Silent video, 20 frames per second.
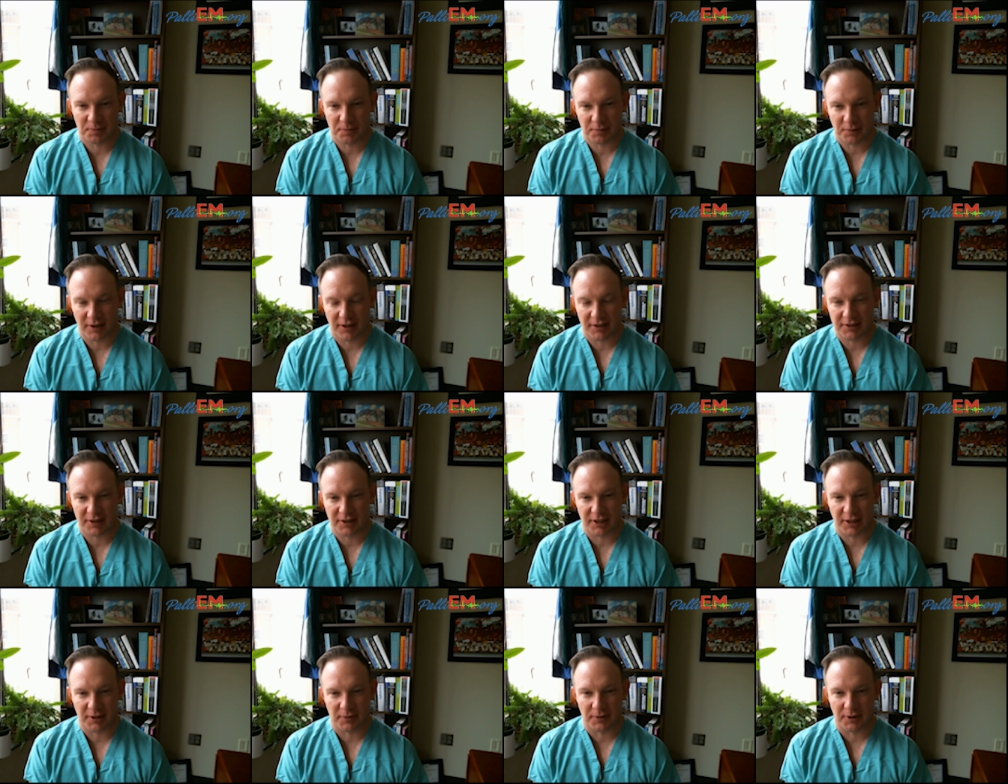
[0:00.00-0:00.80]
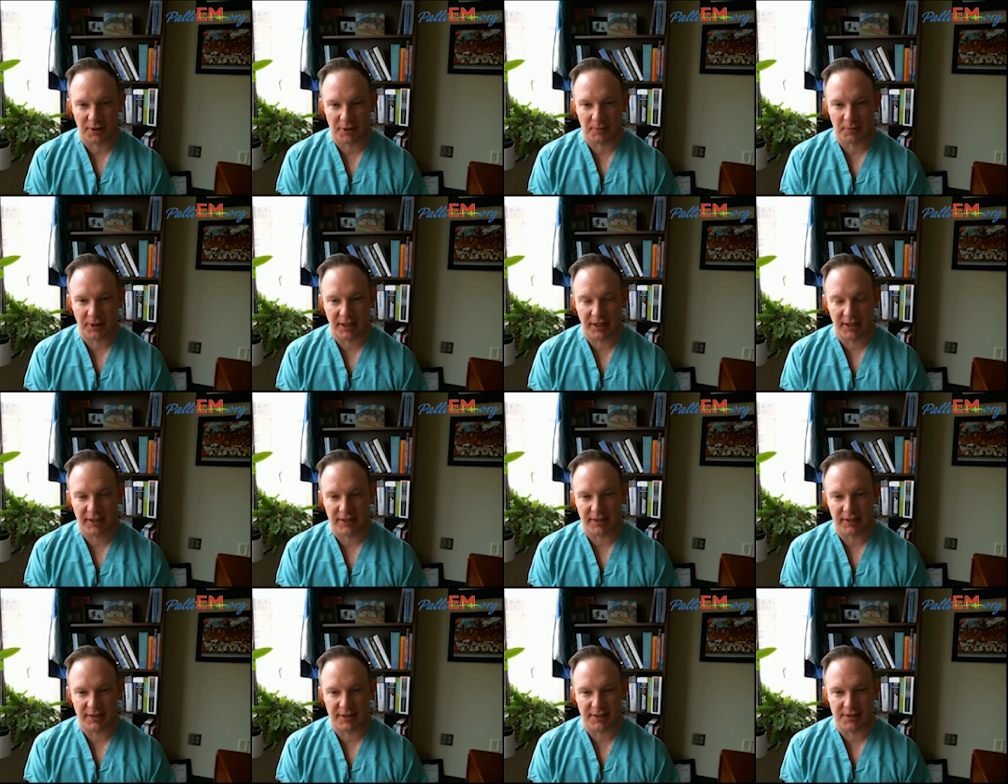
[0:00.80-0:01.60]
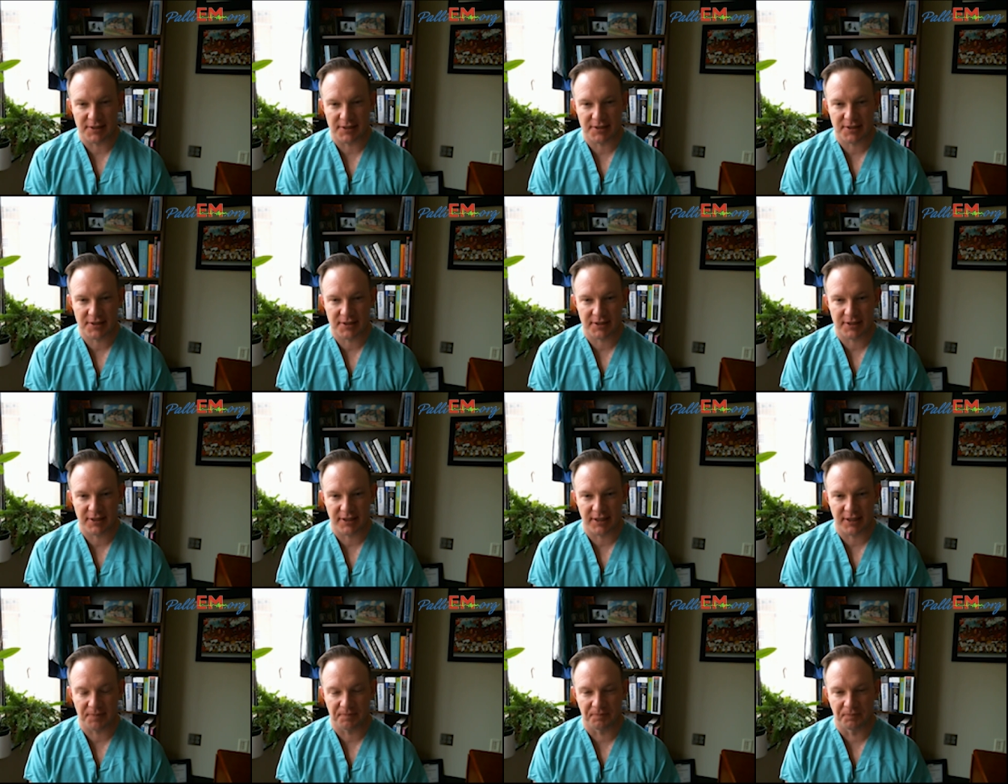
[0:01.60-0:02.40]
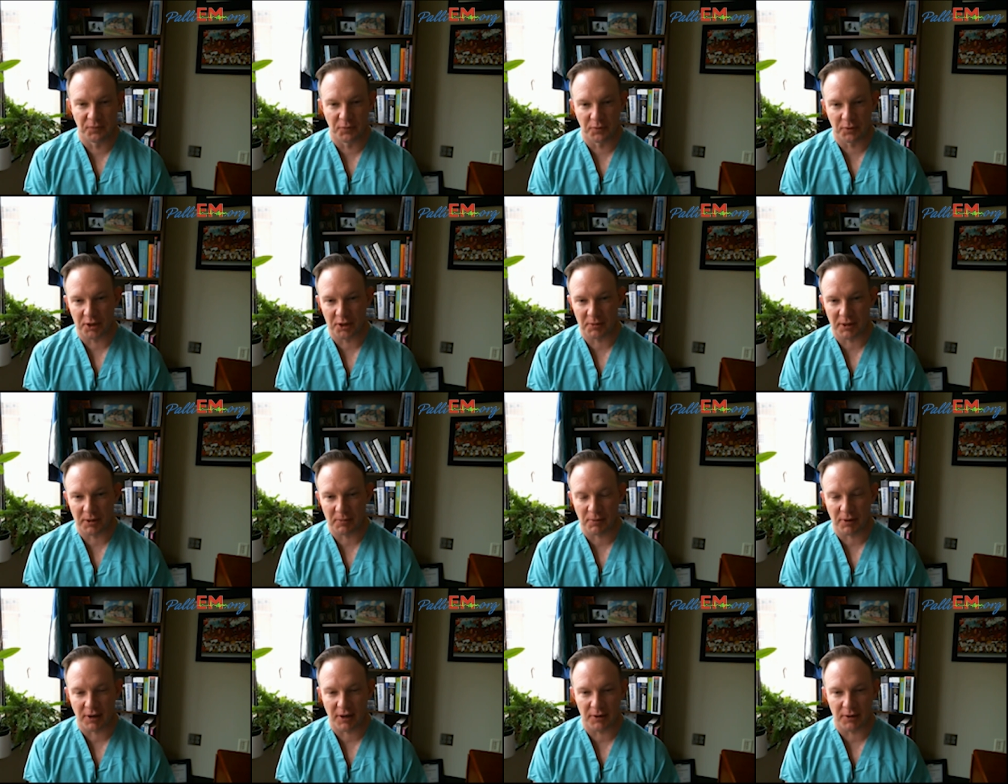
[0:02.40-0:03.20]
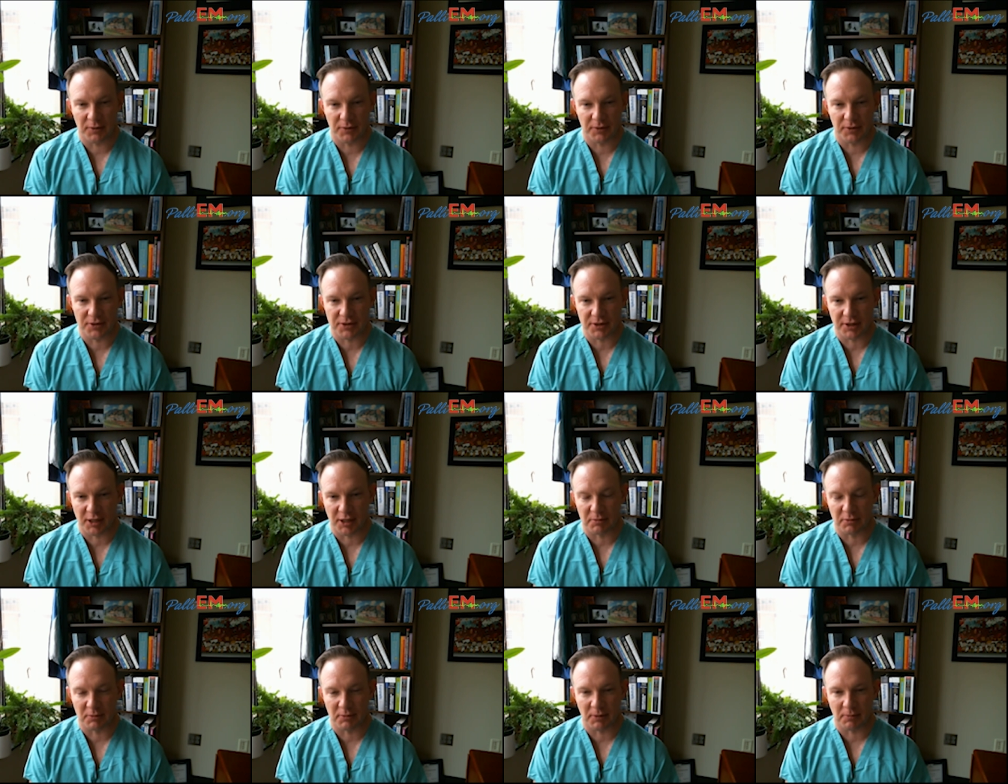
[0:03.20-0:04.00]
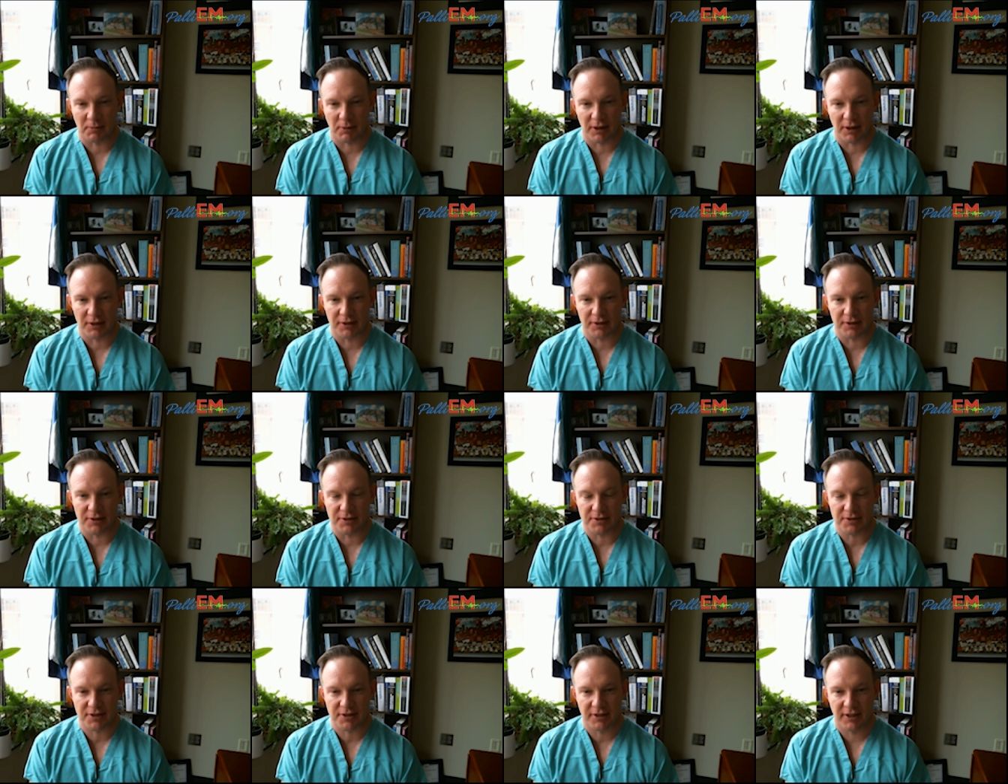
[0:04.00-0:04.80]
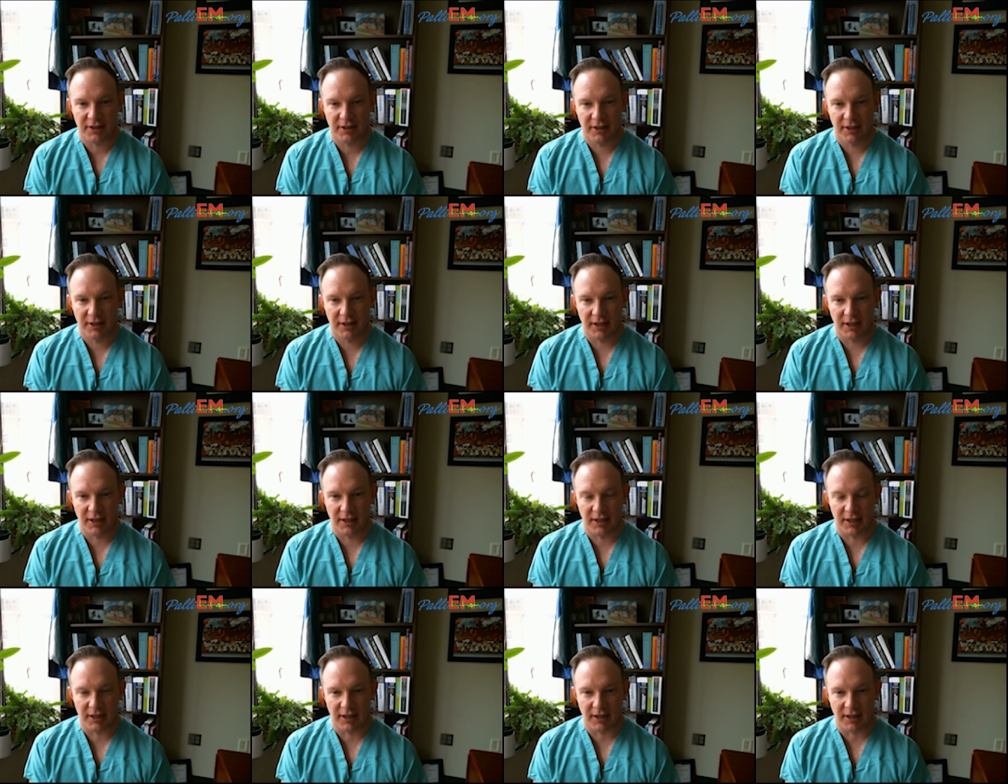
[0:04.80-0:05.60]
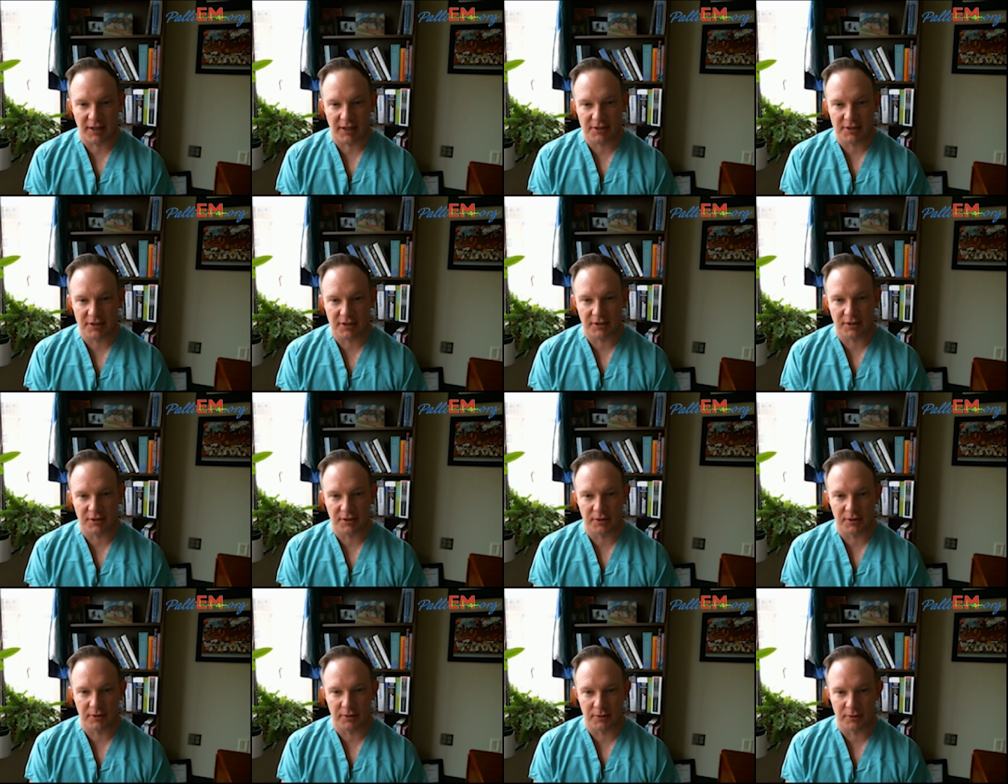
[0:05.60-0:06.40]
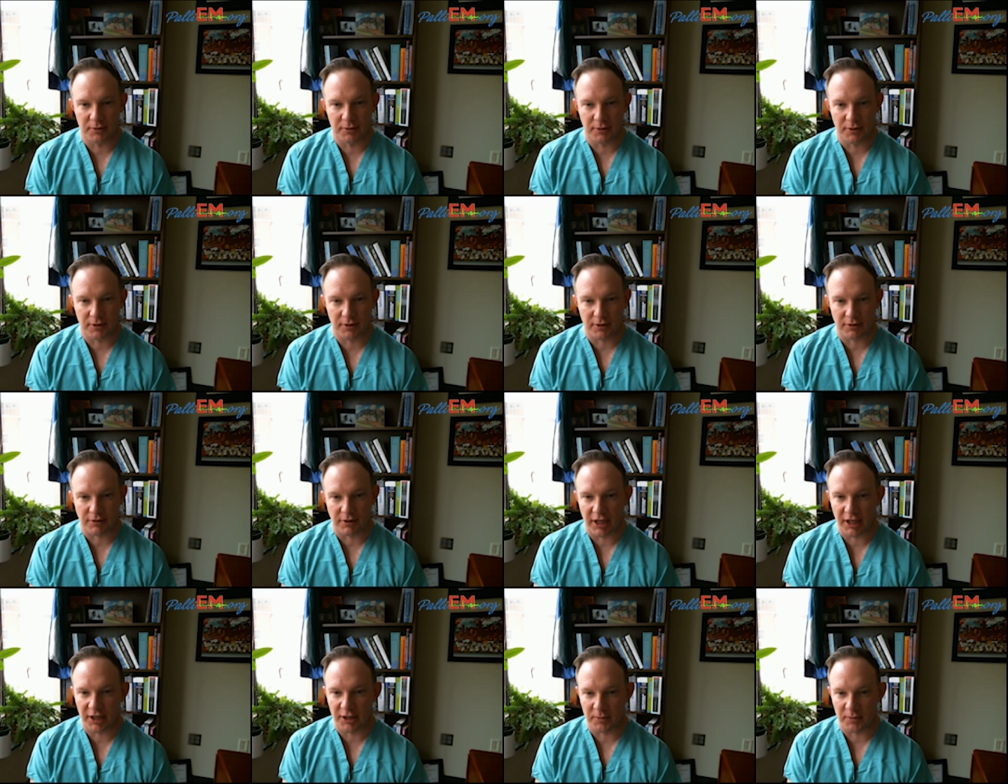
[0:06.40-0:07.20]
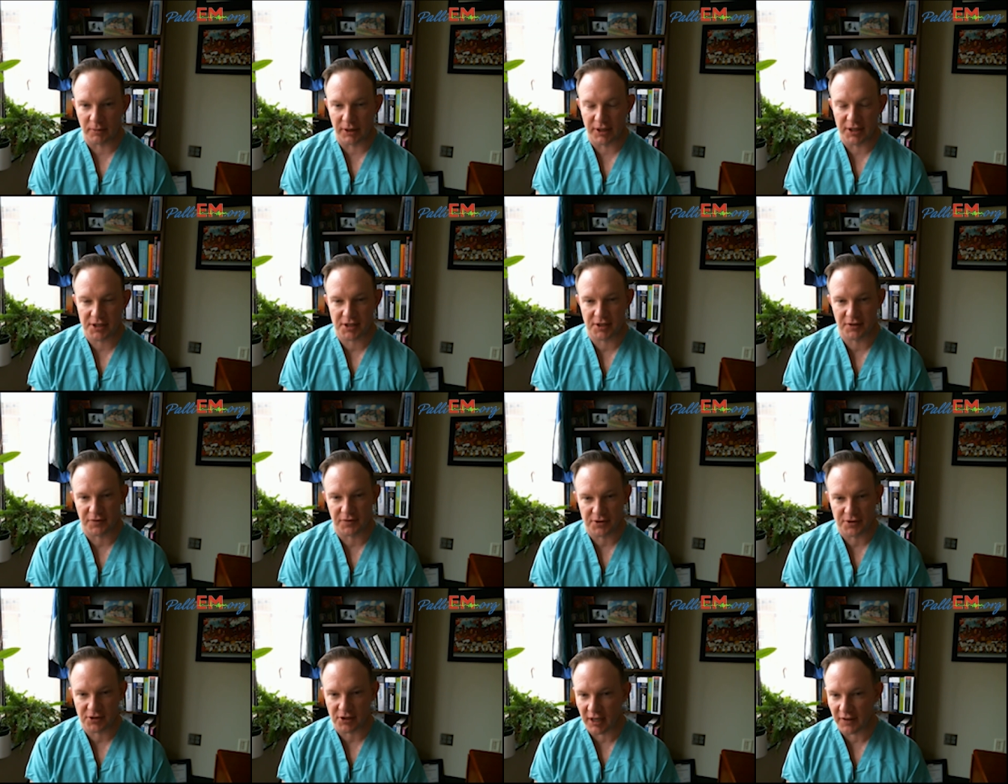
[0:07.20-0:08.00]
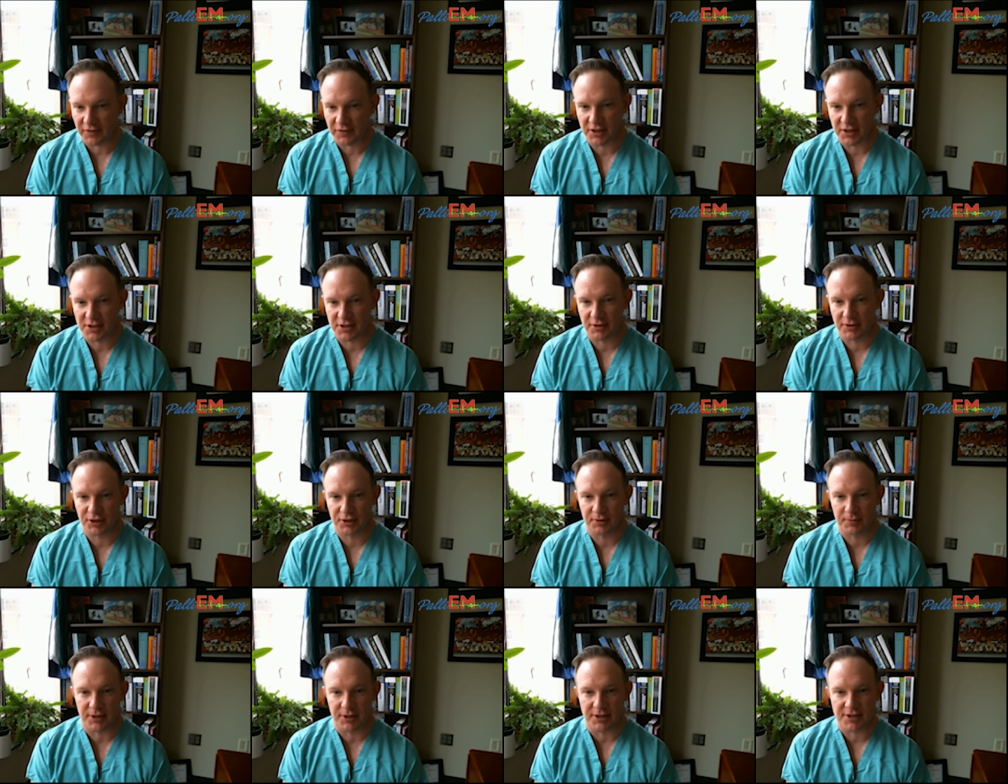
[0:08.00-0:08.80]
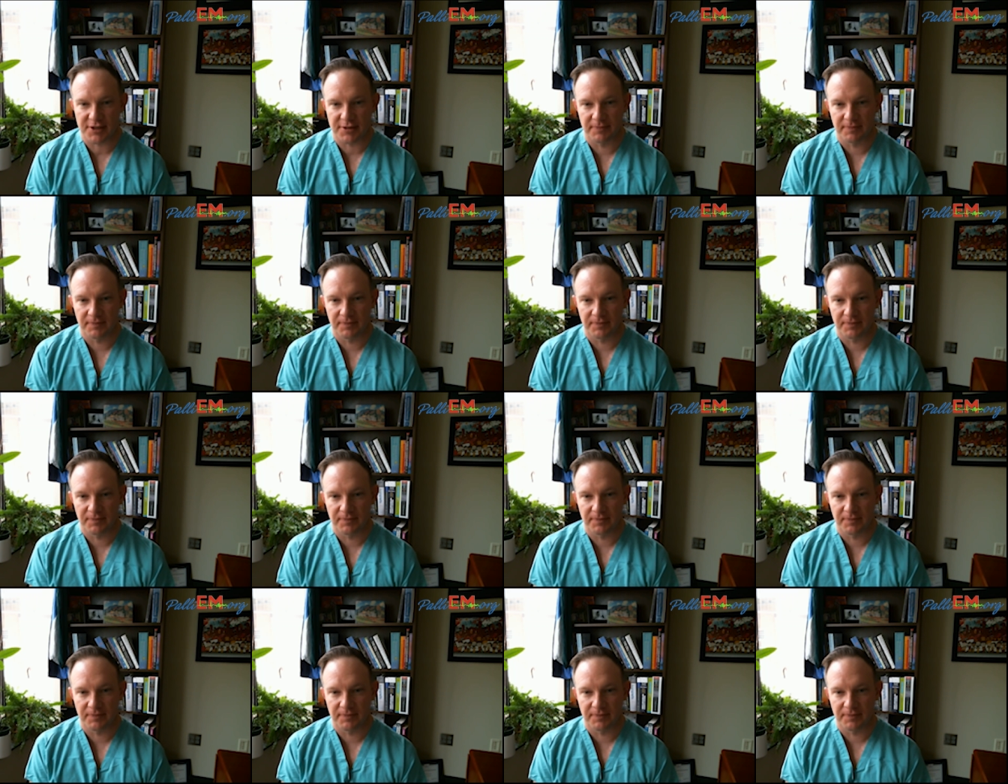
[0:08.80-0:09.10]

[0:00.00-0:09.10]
plug that I want to make is to a couple of my partners and I do cryoablation for soft tissue tumors.